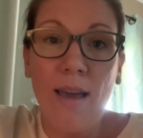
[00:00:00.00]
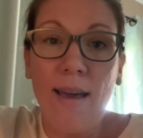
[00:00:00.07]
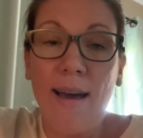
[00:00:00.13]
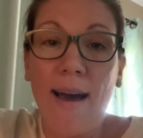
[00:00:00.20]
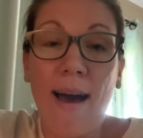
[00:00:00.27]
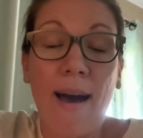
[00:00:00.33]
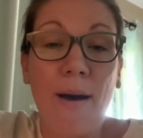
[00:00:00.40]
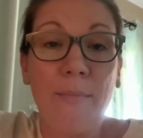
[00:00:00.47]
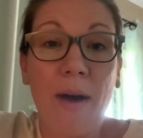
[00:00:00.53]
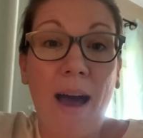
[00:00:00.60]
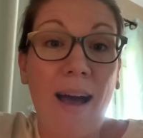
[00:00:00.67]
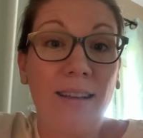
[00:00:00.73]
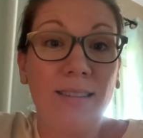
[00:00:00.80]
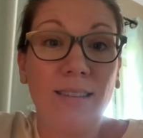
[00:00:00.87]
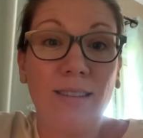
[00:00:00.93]

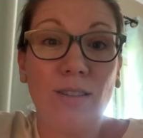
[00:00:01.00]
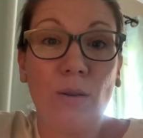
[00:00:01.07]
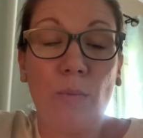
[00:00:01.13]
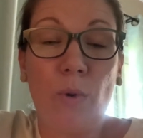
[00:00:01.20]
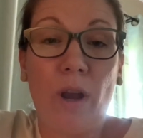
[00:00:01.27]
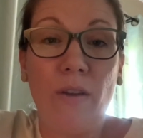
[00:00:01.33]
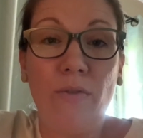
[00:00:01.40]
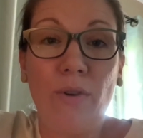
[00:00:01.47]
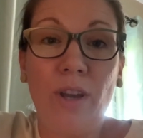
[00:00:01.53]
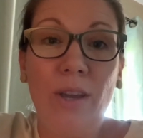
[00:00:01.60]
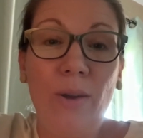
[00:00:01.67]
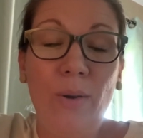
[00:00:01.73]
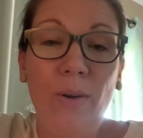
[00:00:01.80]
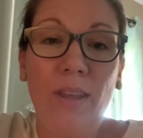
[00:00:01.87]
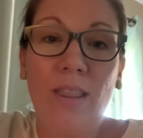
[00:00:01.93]
ask to pray for
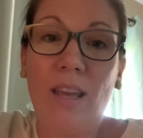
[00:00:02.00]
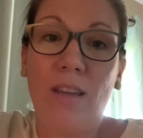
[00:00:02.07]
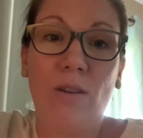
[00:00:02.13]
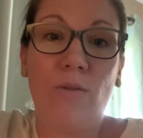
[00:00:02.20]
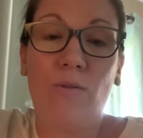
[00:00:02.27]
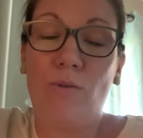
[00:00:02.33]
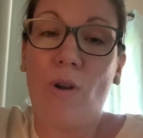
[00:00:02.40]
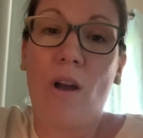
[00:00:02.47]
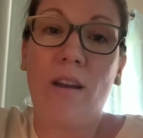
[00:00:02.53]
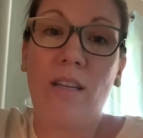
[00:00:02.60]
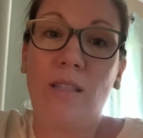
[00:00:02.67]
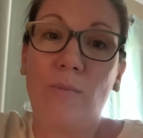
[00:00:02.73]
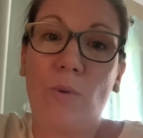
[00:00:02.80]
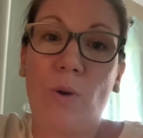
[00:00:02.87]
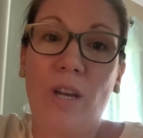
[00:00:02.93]
you and that you draw
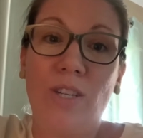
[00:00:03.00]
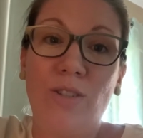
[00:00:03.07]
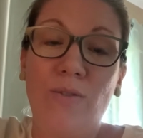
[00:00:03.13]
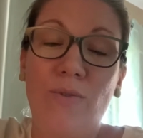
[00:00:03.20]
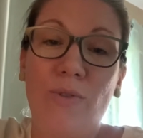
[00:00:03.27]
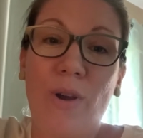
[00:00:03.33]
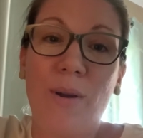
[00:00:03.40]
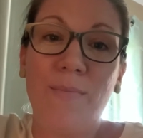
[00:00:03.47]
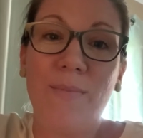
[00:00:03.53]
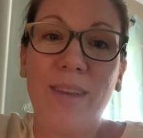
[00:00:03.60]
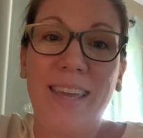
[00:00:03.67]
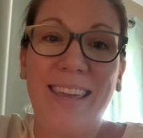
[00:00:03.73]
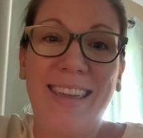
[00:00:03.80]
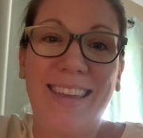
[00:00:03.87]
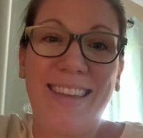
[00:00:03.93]
inspiration from.
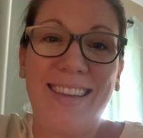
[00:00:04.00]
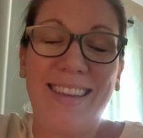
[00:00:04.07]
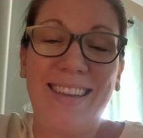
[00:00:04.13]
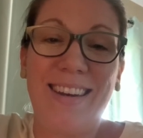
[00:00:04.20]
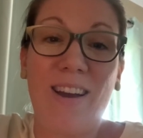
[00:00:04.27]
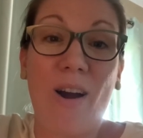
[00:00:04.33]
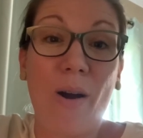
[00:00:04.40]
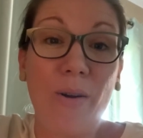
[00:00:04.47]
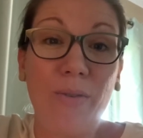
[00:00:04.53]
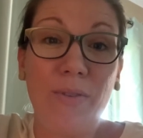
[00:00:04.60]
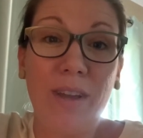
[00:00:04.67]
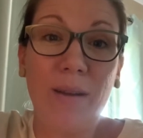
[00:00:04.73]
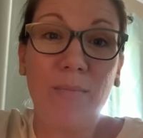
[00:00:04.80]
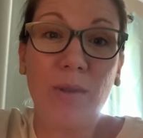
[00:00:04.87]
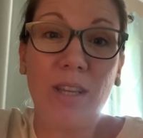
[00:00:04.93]
In our
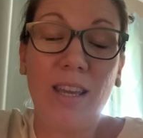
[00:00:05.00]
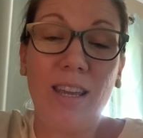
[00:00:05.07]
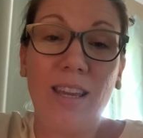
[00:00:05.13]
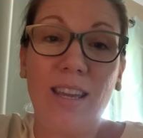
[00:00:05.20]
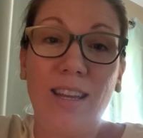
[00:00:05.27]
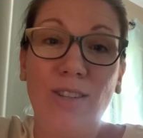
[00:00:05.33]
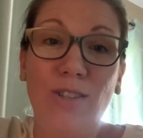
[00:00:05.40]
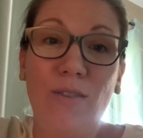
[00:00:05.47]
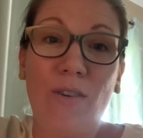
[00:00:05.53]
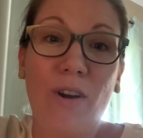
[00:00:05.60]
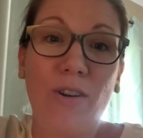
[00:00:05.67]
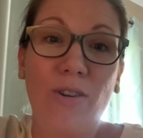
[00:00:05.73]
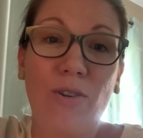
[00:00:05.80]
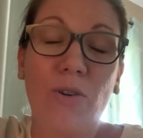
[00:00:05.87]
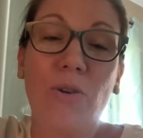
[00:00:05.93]
family, each of
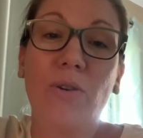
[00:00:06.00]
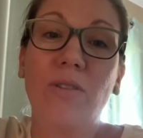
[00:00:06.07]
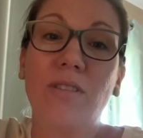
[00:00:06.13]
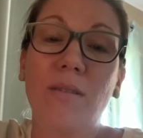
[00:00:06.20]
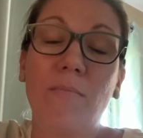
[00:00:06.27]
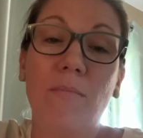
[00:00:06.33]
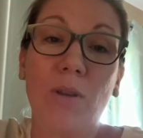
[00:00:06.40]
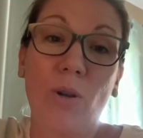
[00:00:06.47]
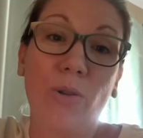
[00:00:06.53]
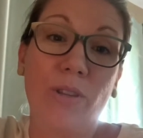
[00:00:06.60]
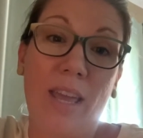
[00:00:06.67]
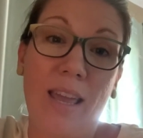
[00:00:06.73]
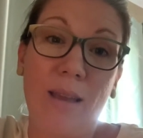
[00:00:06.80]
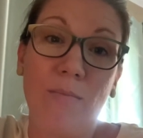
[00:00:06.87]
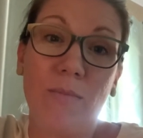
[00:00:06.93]
our girls' middle
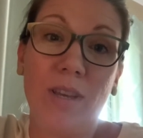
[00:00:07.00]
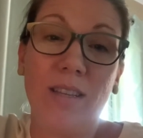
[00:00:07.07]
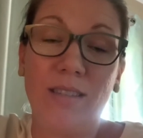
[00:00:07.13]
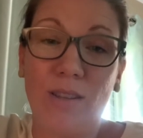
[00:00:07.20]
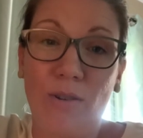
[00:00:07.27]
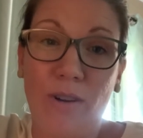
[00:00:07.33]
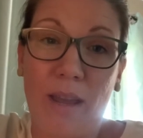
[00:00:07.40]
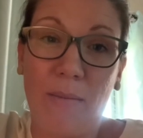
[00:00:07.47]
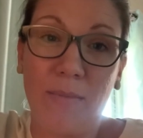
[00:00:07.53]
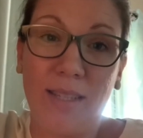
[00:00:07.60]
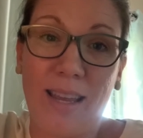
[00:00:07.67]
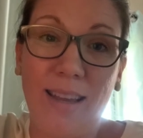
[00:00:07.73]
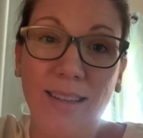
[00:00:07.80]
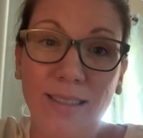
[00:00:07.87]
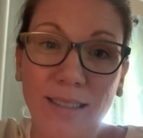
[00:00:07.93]
name is their name
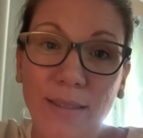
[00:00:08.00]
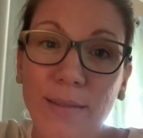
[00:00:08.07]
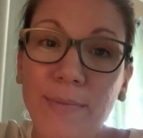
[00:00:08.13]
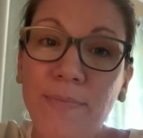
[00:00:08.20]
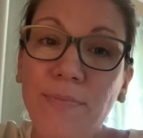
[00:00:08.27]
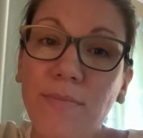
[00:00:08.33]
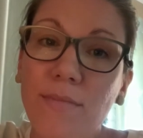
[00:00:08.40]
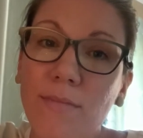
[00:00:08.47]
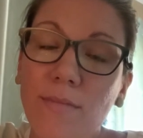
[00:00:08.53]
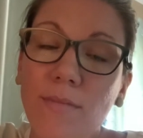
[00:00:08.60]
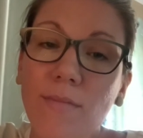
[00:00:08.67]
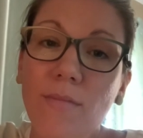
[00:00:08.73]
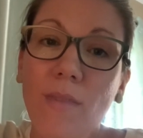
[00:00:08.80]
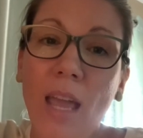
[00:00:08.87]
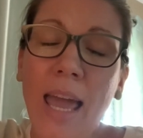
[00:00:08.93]
saint.
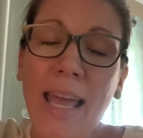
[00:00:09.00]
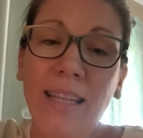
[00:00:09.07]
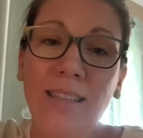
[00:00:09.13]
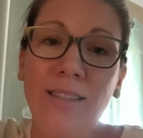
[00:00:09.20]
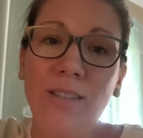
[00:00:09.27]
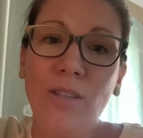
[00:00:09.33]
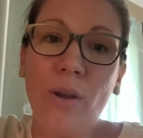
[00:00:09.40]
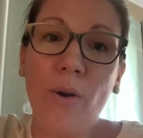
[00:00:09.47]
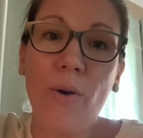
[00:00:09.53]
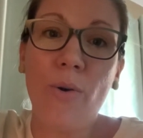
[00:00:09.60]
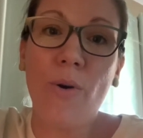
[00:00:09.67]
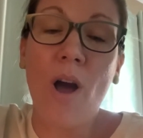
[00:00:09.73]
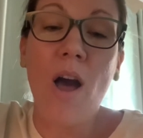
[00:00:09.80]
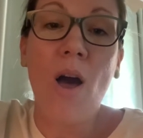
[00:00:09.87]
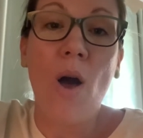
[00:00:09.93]
And
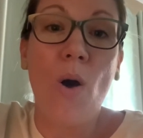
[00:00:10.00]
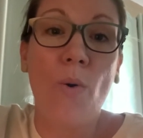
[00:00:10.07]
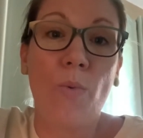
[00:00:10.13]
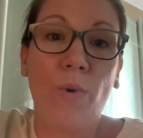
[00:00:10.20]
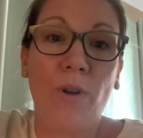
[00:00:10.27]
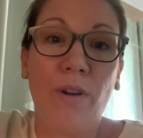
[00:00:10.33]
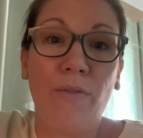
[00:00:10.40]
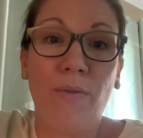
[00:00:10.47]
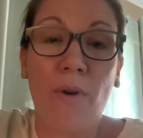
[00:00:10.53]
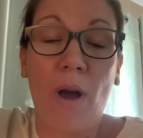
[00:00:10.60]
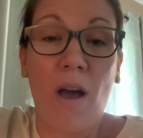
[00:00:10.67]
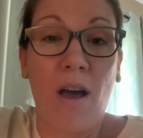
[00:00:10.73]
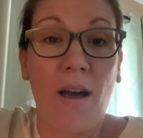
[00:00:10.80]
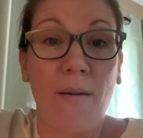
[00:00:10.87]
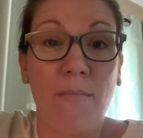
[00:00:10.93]
so one of
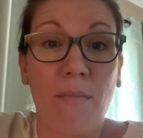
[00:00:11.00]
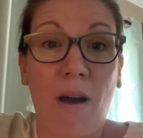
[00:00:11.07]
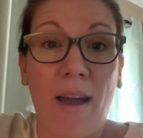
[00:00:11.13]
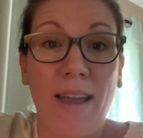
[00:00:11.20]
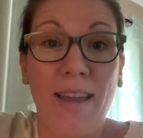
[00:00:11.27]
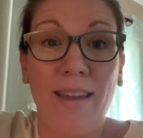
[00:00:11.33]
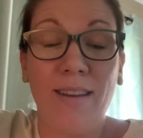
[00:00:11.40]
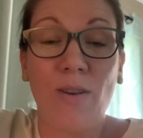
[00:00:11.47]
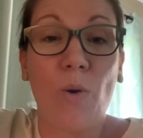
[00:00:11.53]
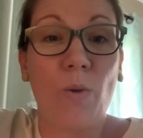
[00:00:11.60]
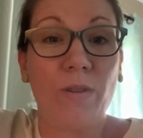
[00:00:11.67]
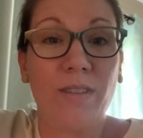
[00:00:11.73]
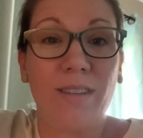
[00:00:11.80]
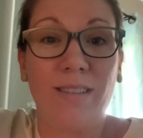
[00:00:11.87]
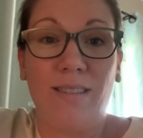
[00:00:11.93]
my
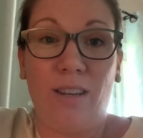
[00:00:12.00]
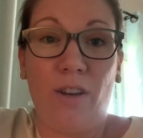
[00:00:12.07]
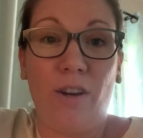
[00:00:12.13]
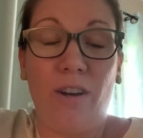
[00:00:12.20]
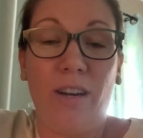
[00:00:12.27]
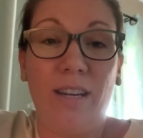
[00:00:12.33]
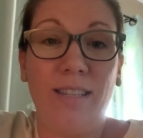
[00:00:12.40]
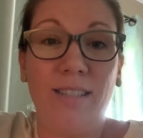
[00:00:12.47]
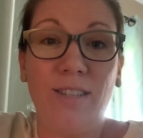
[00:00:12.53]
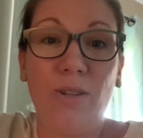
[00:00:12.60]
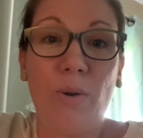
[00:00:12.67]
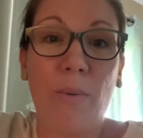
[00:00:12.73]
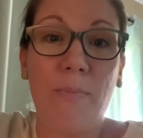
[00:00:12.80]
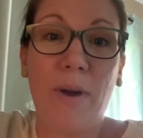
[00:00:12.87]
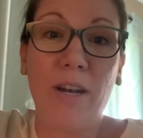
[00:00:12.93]
goals this year is to
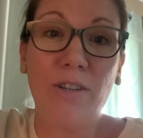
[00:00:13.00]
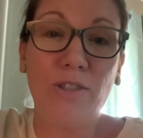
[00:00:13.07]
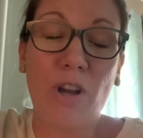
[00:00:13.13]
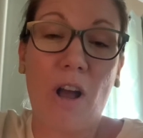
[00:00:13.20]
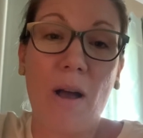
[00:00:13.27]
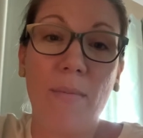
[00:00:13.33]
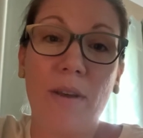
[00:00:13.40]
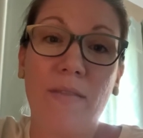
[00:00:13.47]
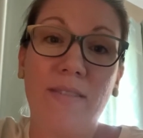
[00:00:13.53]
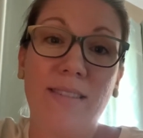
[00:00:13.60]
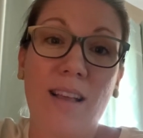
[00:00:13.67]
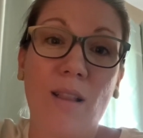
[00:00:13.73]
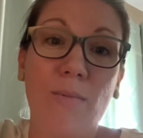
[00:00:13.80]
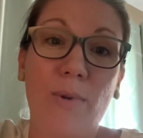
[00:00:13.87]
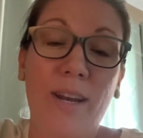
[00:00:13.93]
do a better job of
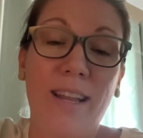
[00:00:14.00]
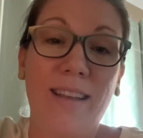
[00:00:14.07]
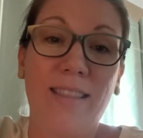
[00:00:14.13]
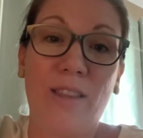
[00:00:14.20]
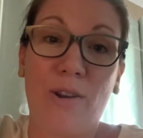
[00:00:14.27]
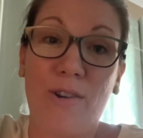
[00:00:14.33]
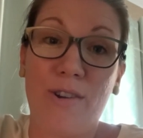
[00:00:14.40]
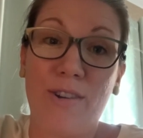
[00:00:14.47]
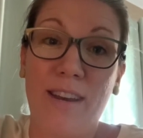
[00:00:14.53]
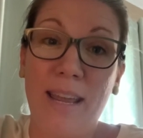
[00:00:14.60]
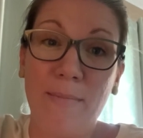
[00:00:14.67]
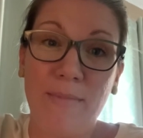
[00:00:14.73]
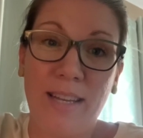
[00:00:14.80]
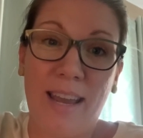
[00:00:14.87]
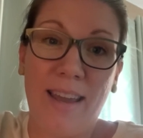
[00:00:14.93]
celebrating their
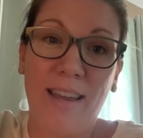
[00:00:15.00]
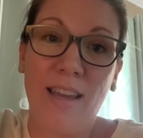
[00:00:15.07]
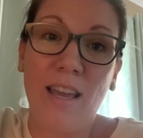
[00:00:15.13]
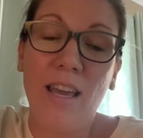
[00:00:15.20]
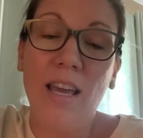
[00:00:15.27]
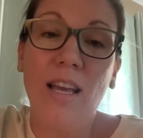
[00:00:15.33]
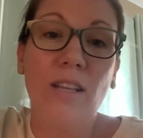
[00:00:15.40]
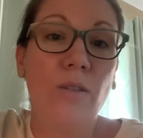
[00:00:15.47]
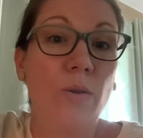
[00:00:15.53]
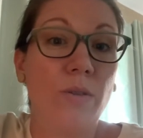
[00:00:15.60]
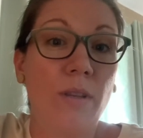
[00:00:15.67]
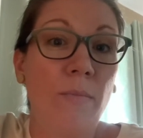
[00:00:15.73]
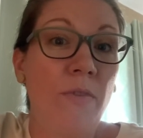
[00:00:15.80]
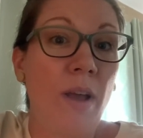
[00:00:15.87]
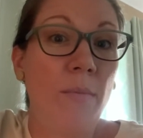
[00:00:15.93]
name day. So
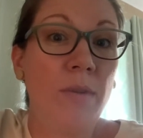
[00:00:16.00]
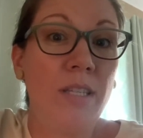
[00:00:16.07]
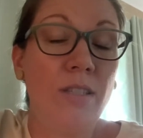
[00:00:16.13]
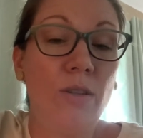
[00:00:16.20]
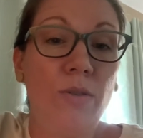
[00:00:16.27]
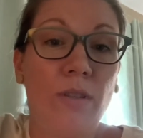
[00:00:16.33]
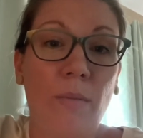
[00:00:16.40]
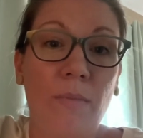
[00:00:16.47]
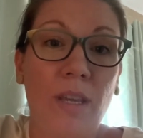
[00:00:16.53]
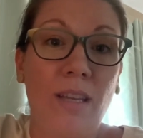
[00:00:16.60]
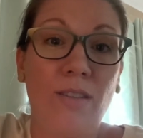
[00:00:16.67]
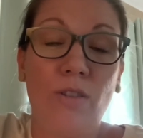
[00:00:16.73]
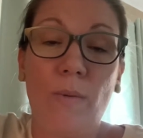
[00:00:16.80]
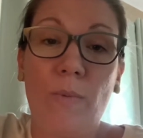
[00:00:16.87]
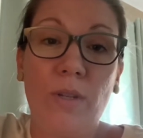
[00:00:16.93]
some families do something
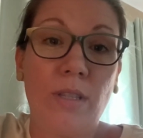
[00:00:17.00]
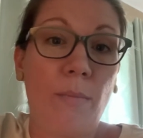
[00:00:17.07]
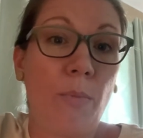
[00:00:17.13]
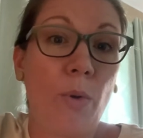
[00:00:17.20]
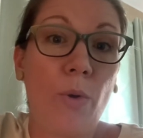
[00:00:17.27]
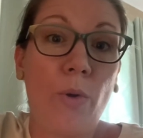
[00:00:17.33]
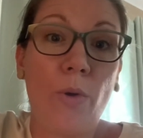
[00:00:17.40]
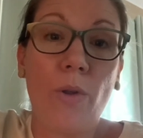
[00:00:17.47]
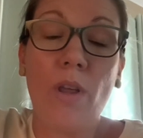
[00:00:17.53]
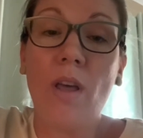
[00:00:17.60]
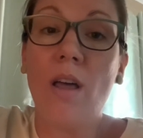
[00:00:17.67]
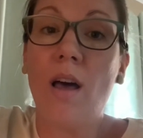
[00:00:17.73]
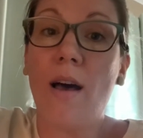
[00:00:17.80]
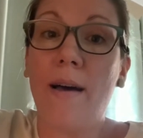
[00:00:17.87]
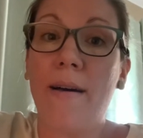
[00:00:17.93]
super simple,
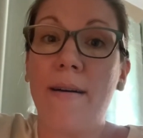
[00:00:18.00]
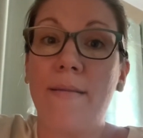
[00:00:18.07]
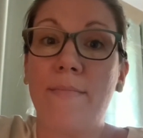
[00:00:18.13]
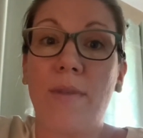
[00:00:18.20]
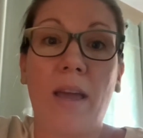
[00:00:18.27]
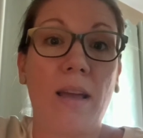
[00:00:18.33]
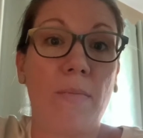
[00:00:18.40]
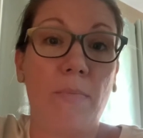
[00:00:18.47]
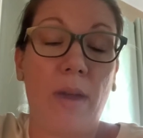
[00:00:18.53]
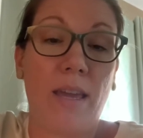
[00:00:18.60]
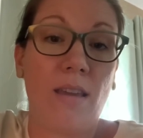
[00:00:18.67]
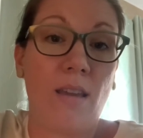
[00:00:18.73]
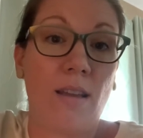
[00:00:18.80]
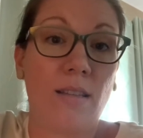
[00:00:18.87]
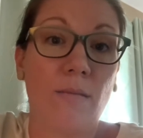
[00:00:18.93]
like
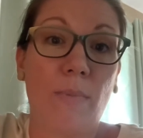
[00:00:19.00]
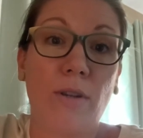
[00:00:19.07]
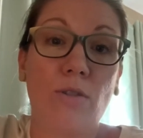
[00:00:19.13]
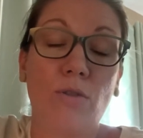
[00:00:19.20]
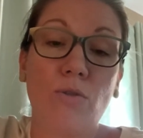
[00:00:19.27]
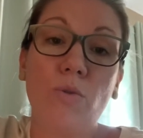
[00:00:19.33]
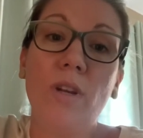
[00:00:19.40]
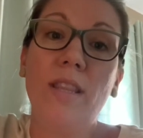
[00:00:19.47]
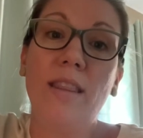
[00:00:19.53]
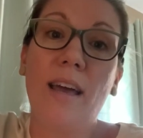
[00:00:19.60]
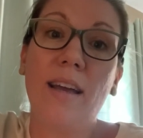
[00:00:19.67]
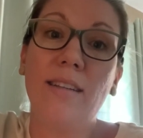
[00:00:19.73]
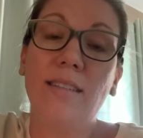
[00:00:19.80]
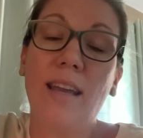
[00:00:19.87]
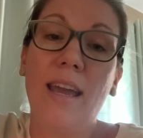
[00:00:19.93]
baking a special treat
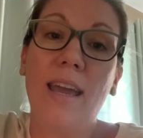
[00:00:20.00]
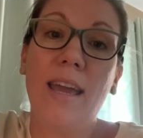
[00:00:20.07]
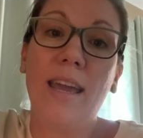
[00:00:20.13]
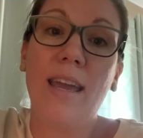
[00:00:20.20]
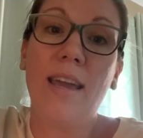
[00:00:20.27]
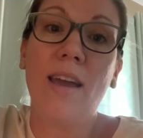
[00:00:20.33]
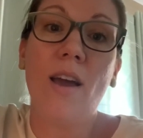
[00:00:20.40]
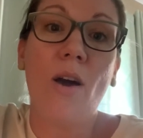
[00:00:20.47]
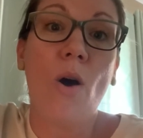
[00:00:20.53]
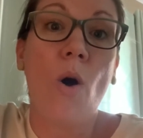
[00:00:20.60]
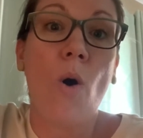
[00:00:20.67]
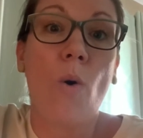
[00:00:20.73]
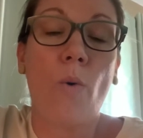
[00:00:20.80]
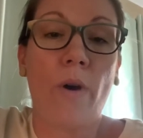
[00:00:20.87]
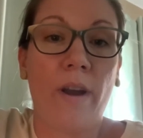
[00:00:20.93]
that day,
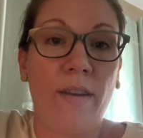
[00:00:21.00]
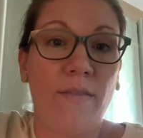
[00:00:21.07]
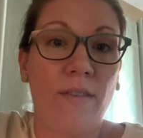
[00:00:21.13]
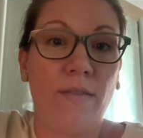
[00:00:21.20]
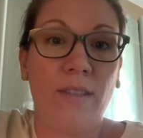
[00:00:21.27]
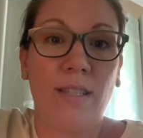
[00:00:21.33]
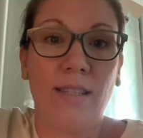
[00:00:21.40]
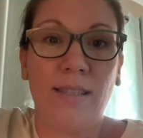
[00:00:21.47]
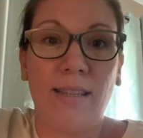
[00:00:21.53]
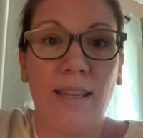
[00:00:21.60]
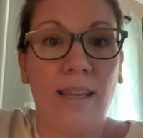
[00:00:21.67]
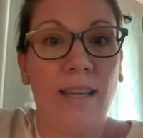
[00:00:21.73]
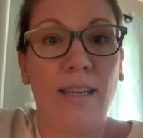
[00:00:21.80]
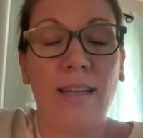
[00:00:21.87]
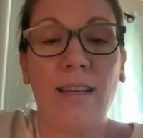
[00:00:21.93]
or I've even
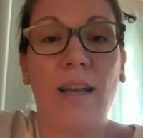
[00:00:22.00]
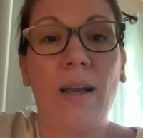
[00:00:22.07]
seen